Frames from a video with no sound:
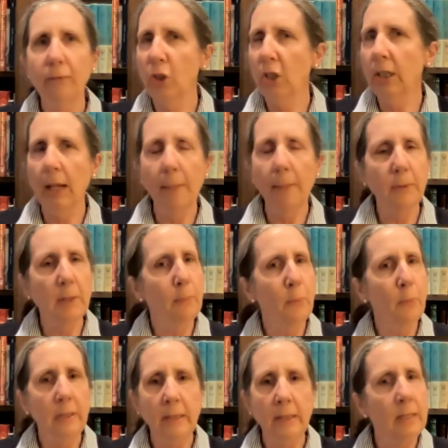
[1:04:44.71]
she kept up
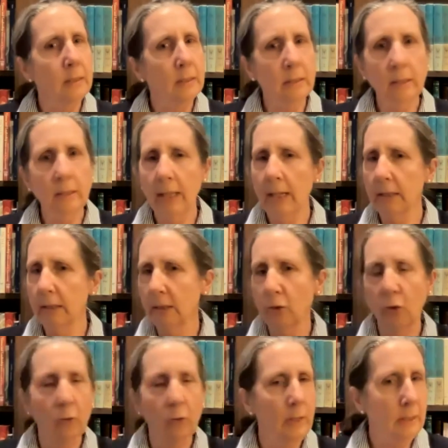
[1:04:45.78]
with dance
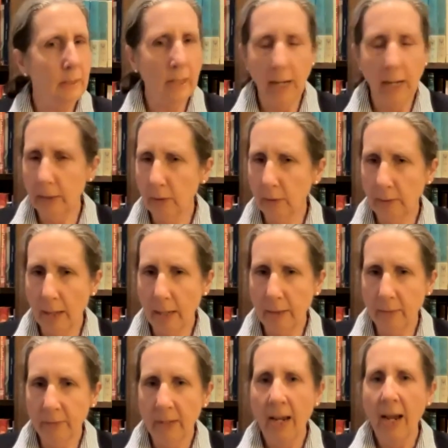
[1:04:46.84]
classes her entire
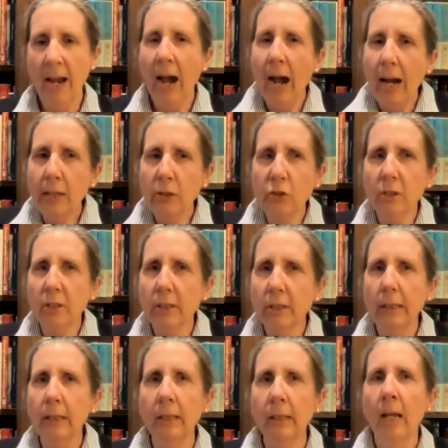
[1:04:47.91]
life. I just
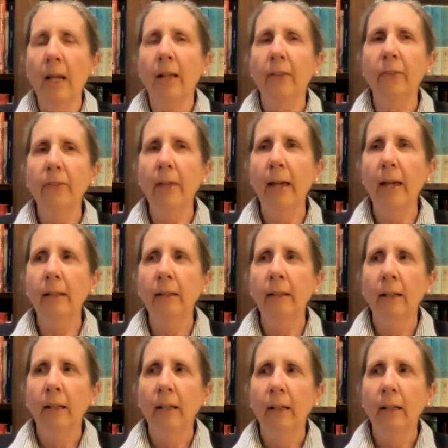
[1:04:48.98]
think that